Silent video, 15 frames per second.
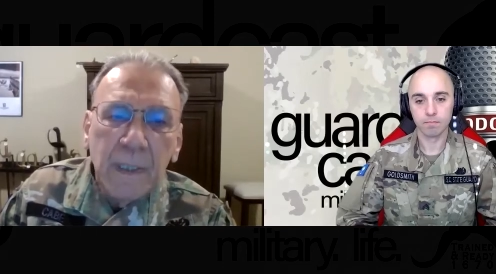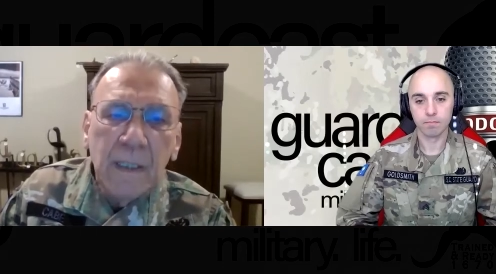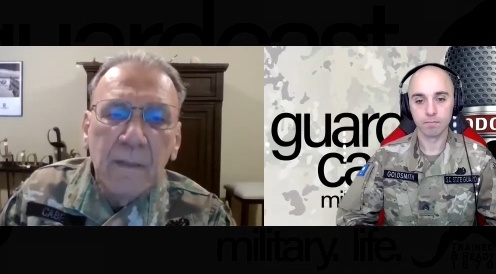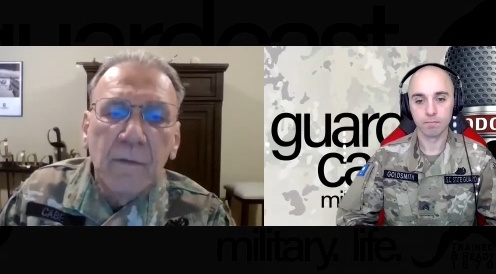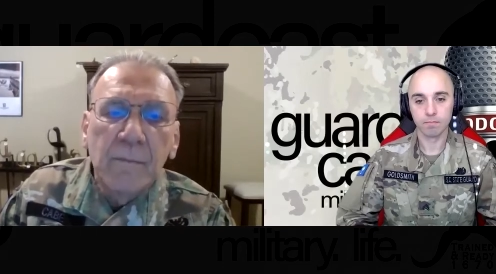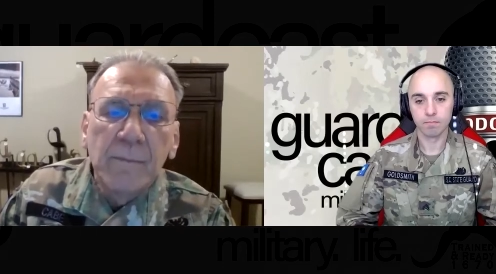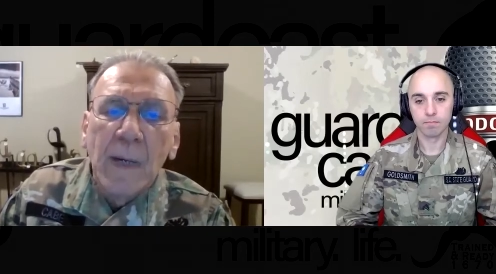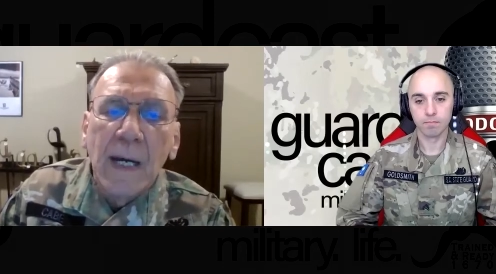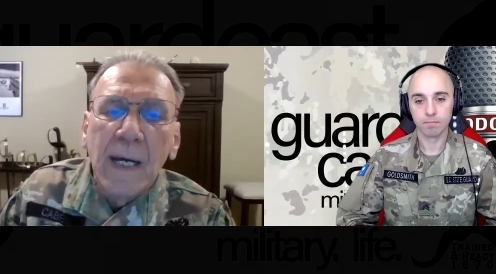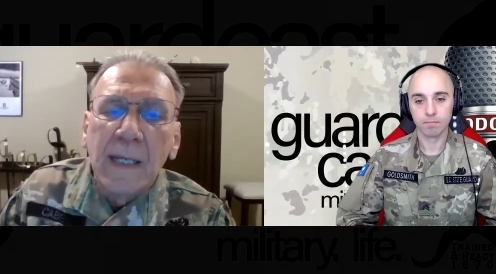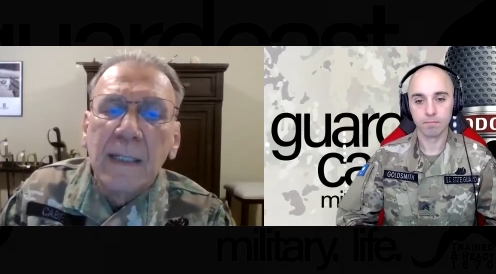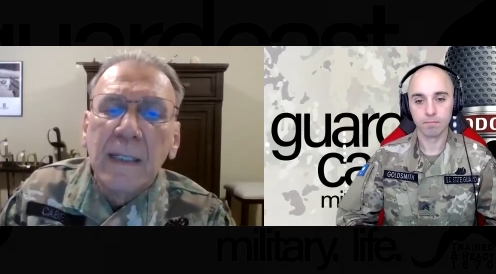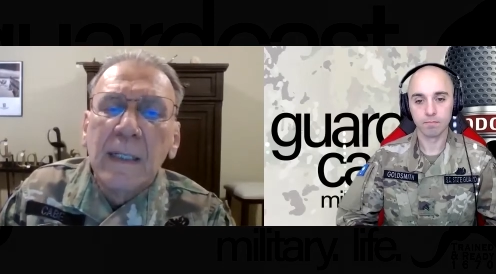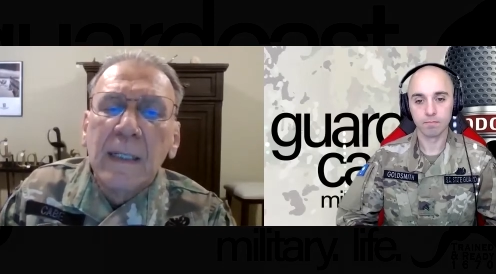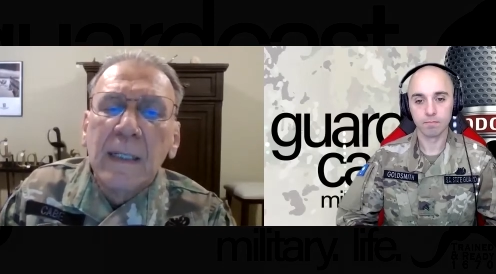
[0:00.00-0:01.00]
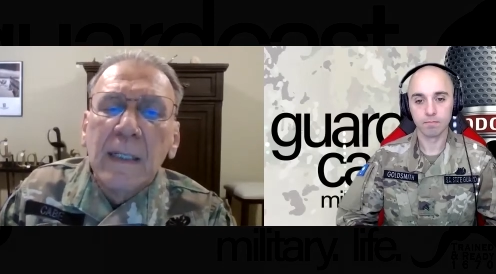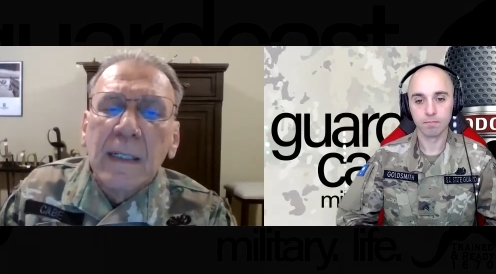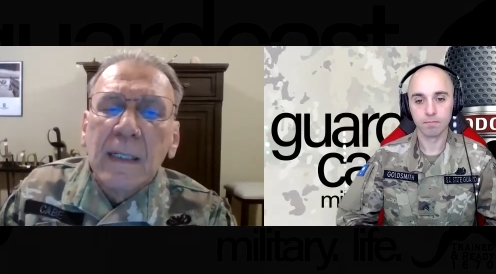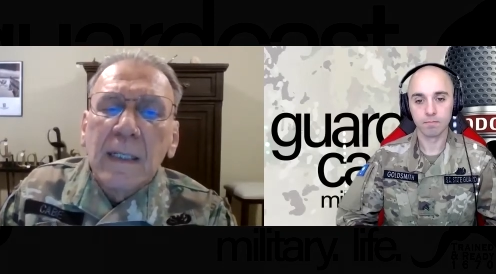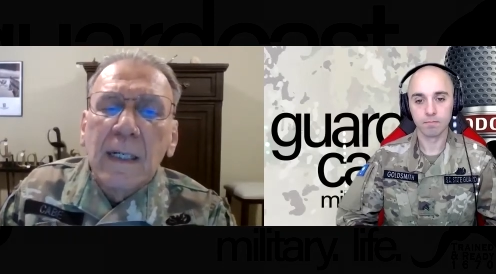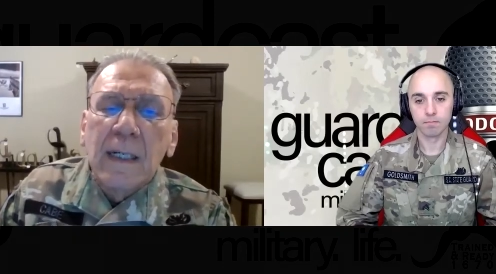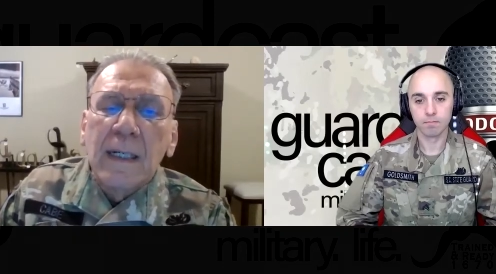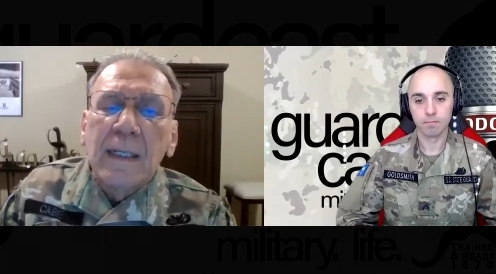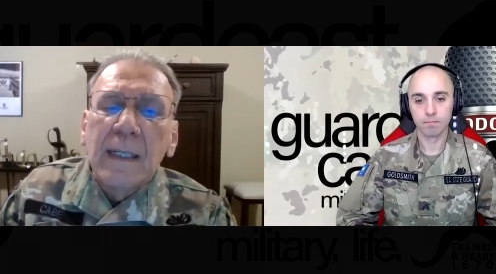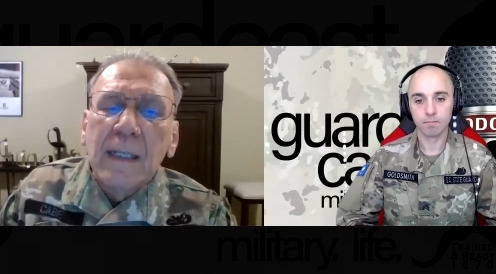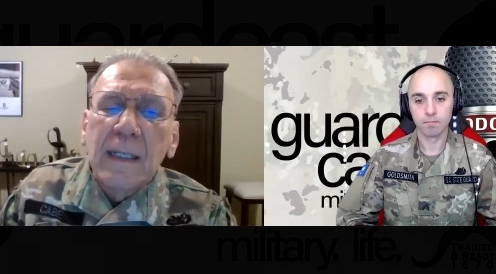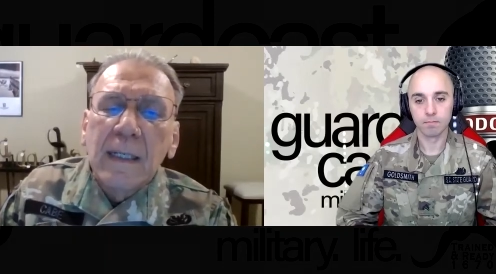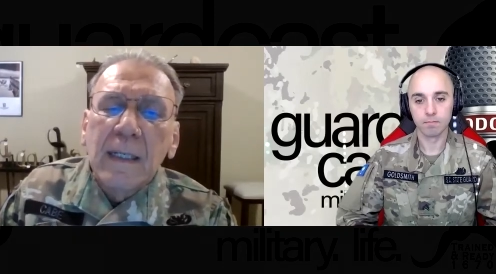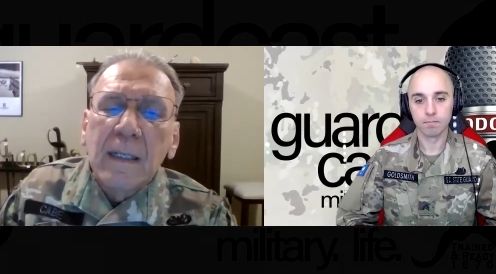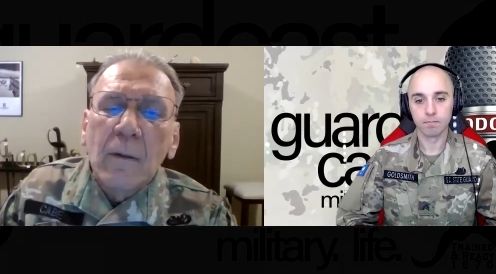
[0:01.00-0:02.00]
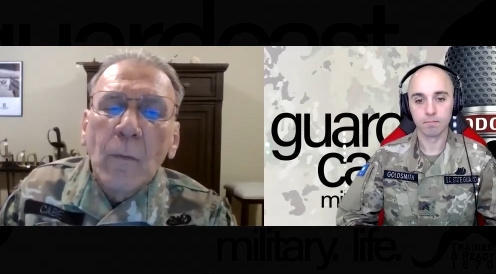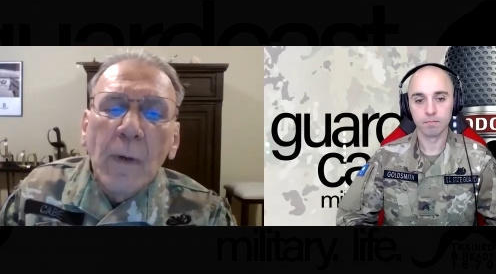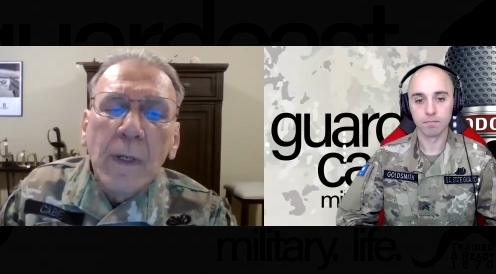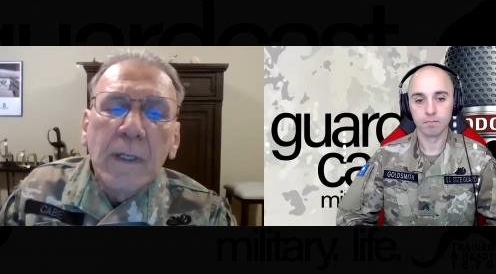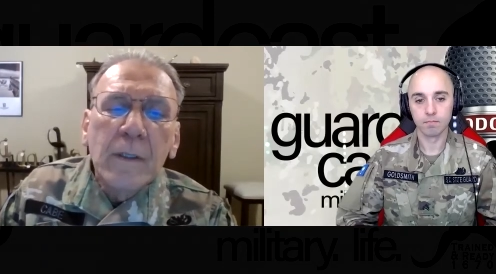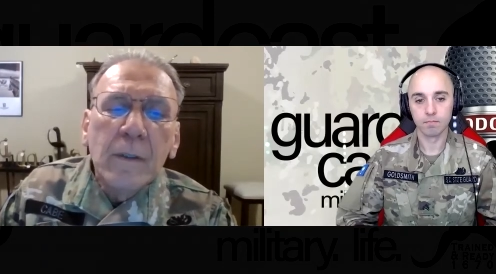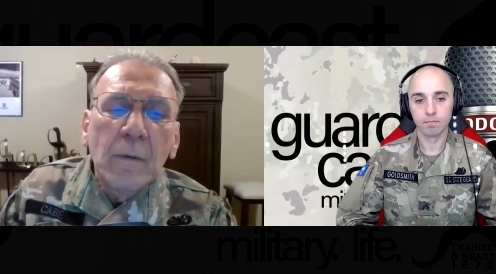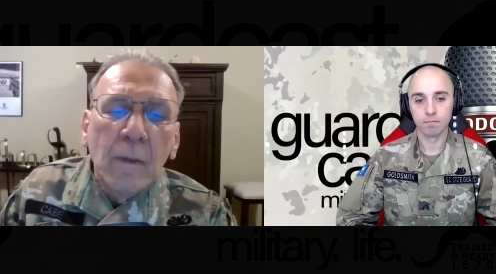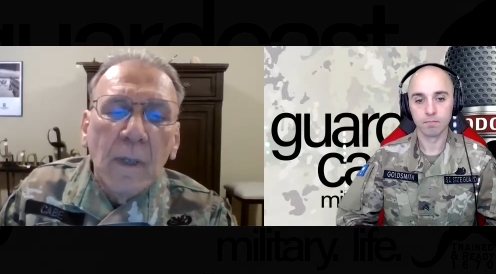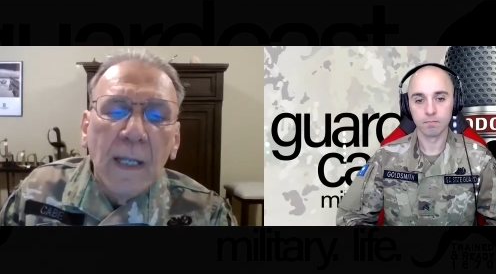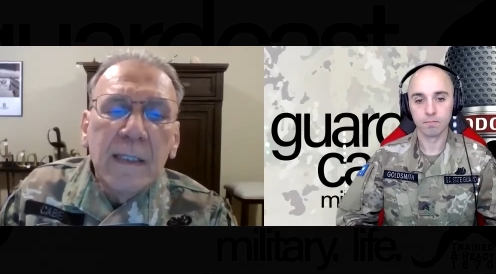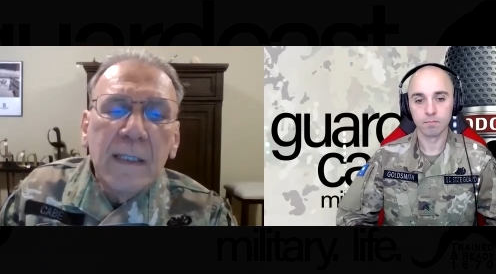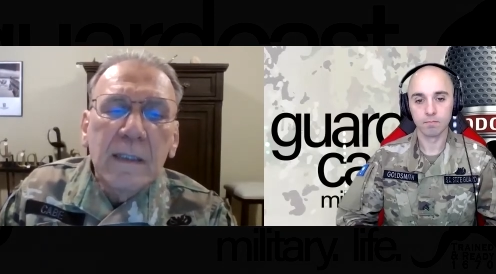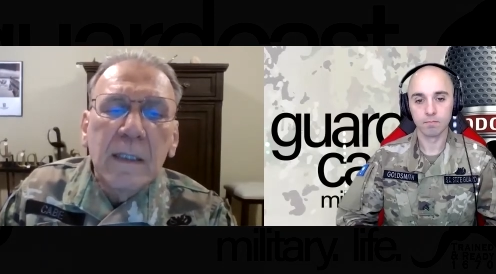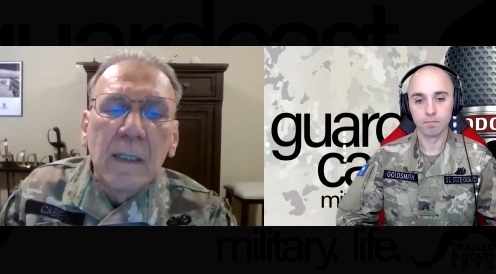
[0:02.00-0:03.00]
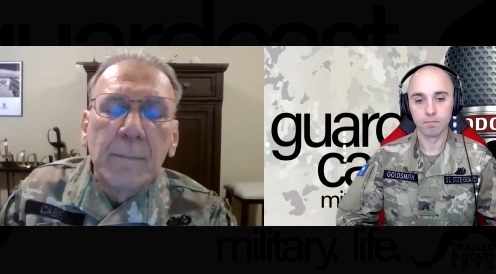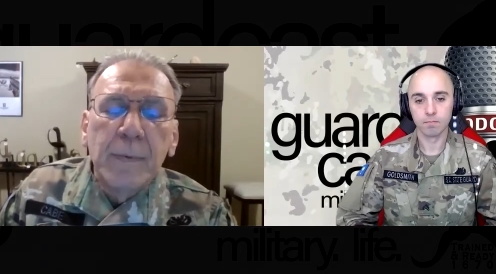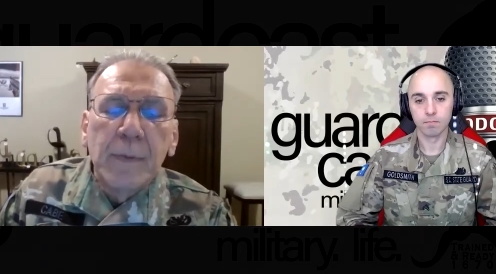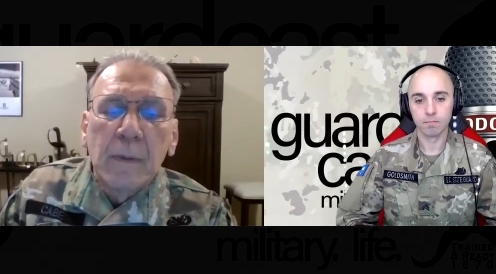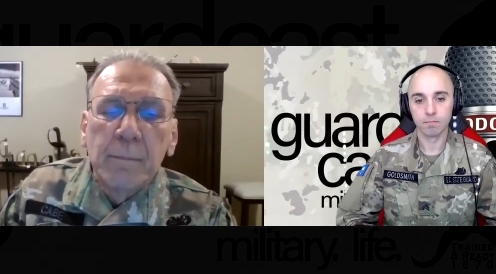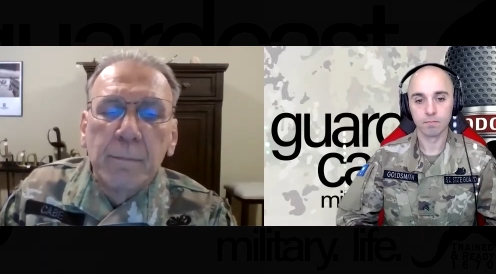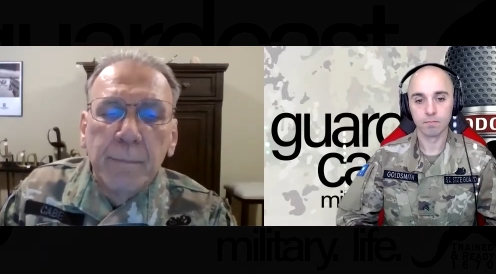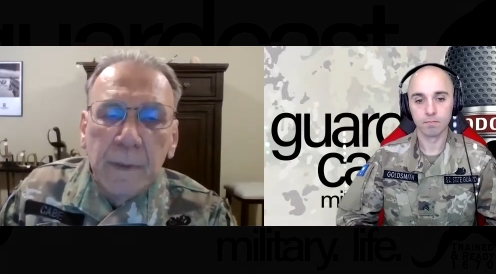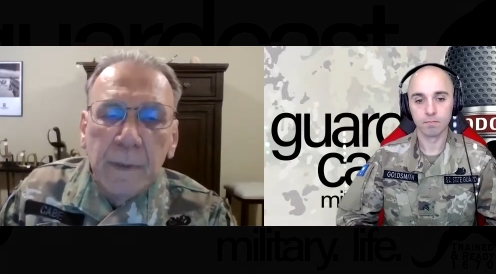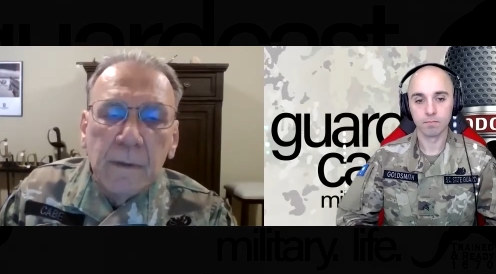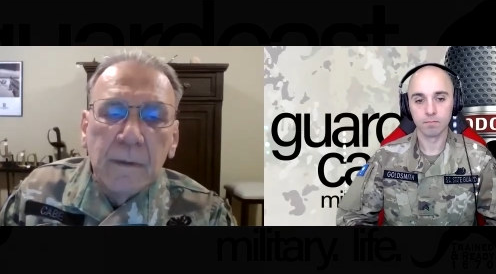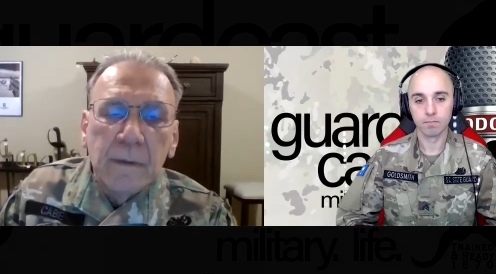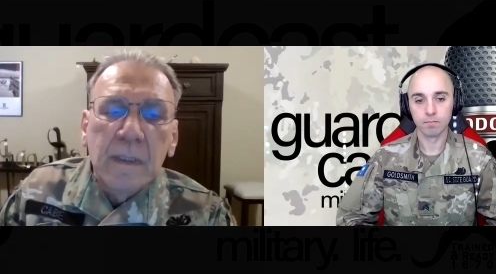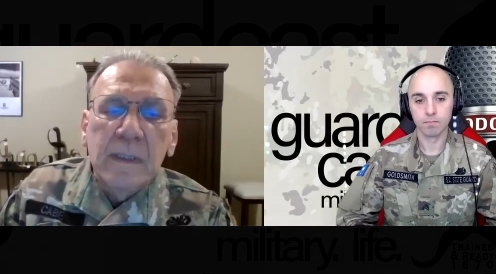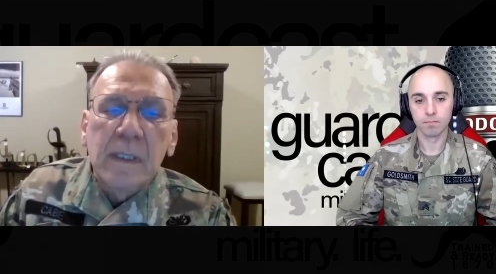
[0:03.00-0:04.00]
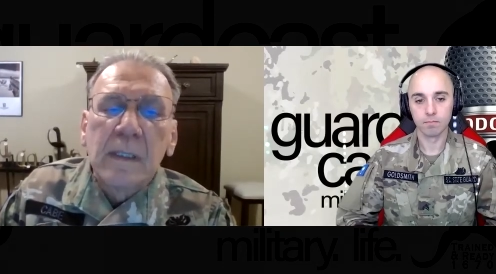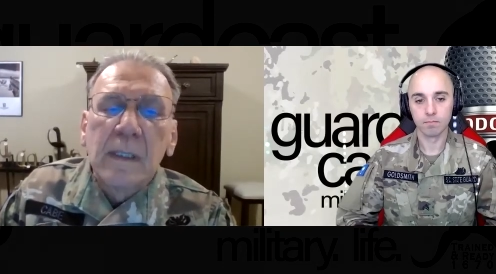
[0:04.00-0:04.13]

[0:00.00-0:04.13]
Speaker 1: peeve of mine. Uh, when you lace up your boots,